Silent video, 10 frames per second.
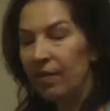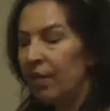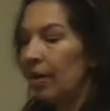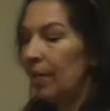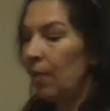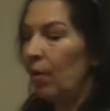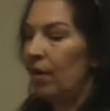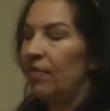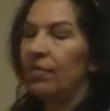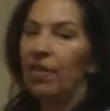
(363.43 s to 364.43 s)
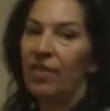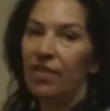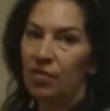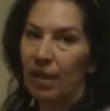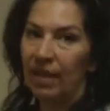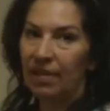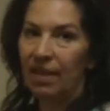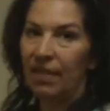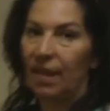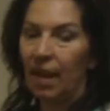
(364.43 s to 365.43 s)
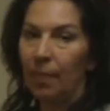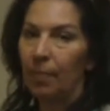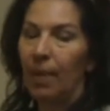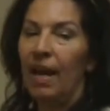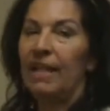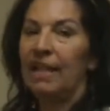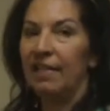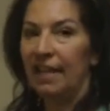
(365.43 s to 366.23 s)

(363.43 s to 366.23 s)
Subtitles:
very important for the strength of the upper body,